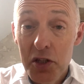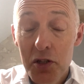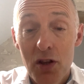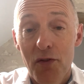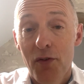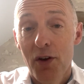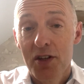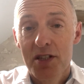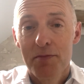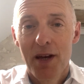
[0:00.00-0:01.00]
is not the
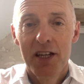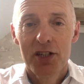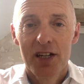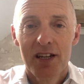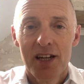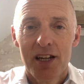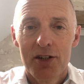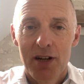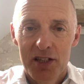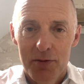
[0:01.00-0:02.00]
first major
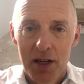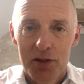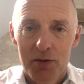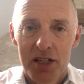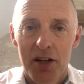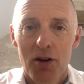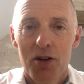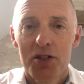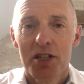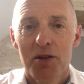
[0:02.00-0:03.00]
transformational
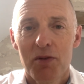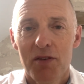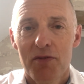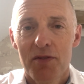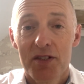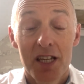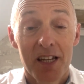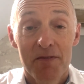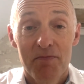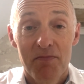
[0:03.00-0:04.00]
technology that we've
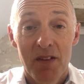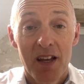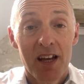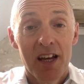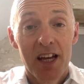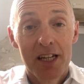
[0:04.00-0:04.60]
seen. In